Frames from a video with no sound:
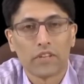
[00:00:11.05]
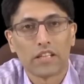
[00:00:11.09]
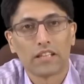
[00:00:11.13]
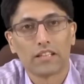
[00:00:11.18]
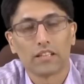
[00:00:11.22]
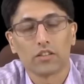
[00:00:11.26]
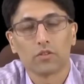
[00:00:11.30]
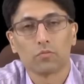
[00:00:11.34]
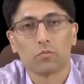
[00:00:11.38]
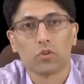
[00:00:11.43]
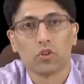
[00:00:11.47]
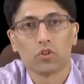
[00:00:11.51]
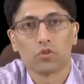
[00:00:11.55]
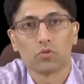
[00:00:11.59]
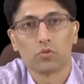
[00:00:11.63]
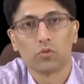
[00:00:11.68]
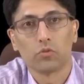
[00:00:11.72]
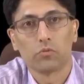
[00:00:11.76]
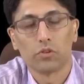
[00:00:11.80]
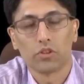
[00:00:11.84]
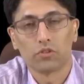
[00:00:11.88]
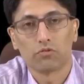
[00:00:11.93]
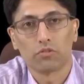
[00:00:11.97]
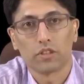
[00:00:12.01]
This
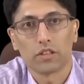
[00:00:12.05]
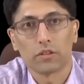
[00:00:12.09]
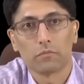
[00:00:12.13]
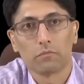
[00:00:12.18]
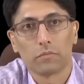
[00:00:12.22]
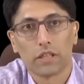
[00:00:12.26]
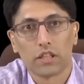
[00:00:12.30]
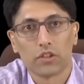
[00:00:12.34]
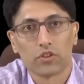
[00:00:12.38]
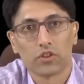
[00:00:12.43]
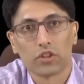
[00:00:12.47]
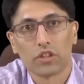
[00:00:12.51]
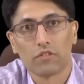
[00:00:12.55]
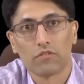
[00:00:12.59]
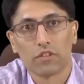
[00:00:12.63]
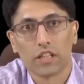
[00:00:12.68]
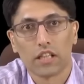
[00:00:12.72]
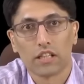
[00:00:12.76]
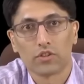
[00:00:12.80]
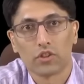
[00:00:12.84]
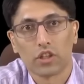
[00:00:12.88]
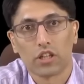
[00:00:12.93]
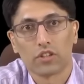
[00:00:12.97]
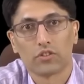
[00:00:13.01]
module was written by
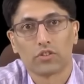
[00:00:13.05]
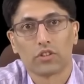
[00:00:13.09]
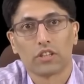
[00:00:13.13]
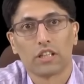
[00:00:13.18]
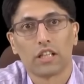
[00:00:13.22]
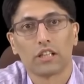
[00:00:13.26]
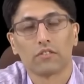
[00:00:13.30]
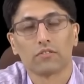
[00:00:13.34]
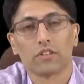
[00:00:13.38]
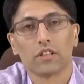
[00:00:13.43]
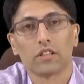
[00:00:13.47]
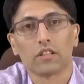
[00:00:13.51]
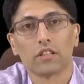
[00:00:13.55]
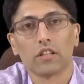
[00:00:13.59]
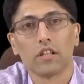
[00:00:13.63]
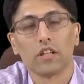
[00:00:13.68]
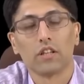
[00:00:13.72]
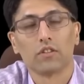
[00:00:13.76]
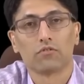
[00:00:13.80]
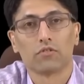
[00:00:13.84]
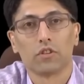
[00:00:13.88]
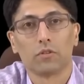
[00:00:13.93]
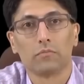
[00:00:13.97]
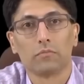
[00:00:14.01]
Shivraj Hachanavar
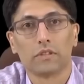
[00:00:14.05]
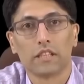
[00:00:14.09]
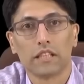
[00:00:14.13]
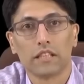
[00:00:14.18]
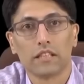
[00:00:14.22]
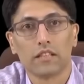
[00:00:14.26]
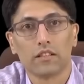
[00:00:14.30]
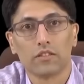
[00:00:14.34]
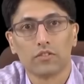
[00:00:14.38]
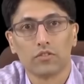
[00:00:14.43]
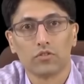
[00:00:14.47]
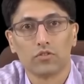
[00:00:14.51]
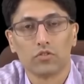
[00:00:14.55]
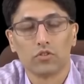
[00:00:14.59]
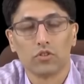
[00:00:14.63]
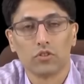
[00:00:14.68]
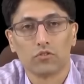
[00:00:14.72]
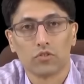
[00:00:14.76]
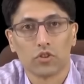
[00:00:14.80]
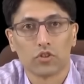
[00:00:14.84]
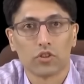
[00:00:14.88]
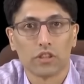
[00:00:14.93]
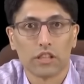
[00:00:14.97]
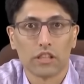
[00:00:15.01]
from the
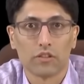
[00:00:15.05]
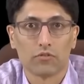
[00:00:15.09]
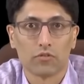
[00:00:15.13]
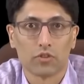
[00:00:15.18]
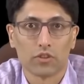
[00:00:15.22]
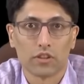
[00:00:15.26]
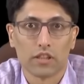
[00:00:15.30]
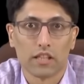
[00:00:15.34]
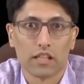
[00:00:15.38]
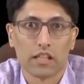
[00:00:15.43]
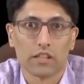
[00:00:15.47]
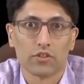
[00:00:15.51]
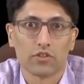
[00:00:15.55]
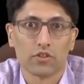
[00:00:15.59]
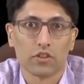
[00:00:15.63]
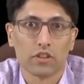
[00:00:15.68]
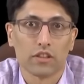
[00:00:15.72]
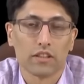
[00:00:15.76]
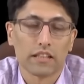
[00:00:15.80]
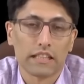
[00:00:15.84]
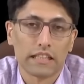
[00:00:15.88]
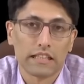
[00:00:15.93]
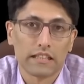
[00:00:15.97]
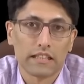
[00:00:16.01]
University of
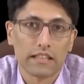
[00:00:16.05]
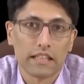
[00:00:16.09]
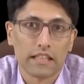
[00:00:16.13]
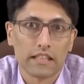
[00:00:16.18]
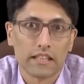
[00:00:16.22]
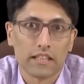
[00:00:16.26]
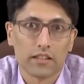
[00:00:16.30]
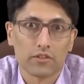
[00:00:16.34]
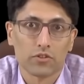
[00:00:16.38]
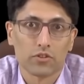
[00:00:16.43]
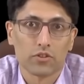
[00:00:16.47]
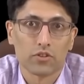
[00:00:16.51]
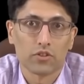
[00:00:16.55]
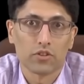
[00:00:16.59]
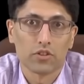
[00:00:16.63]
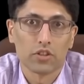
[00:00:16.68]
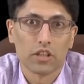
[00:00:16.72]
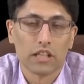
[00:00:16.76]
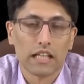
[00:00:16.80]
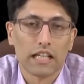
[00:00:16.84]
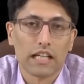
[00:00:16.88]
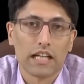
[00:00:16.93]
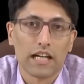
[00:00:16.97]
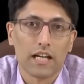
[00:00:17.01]
Uttaranchal in Dehradun.